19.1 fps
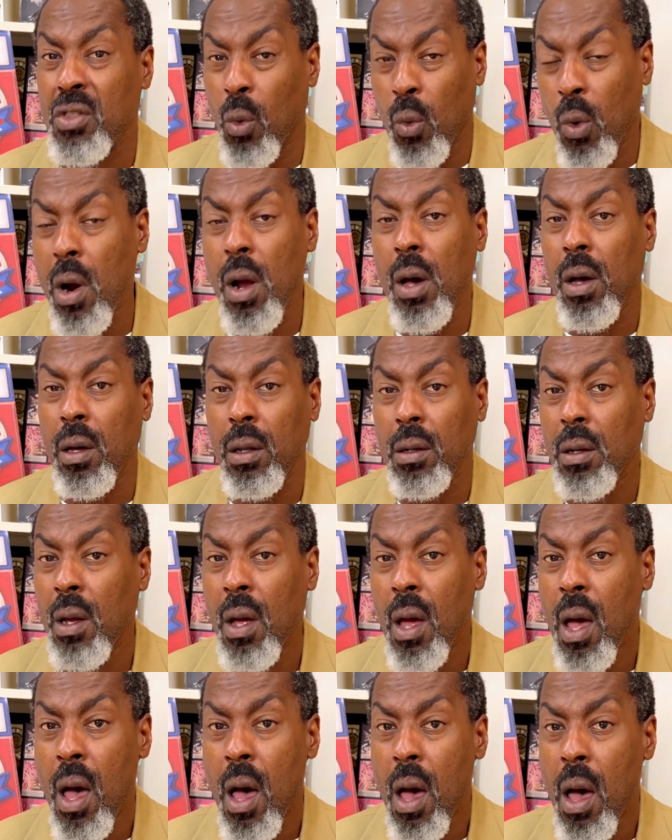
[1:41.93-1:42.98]
world
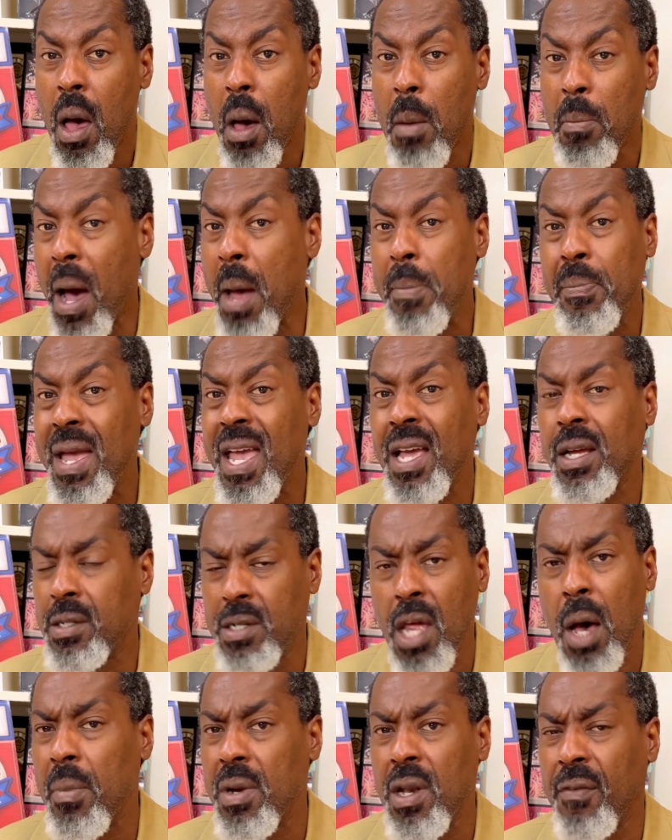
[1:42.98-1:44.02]
by being
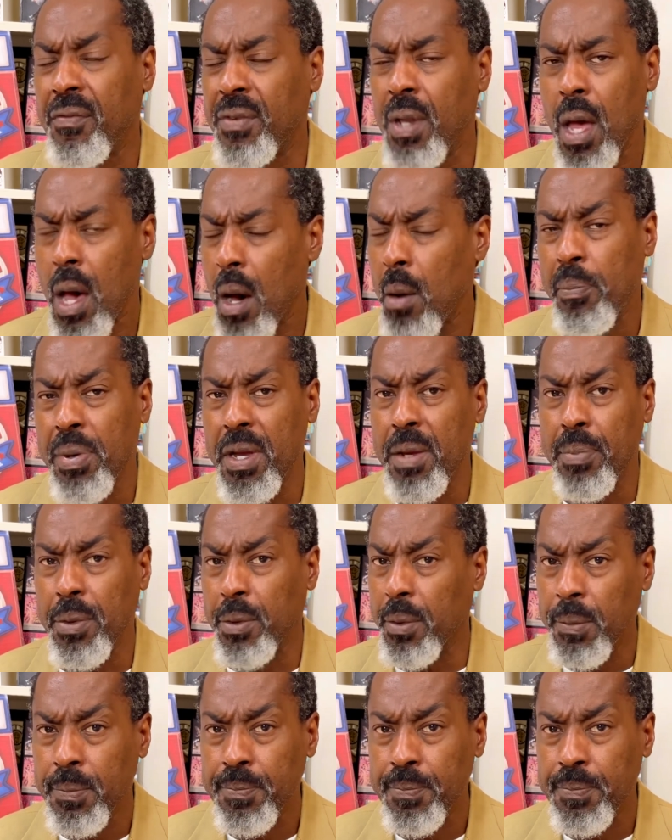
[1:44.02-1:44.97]
dumb enough to help people.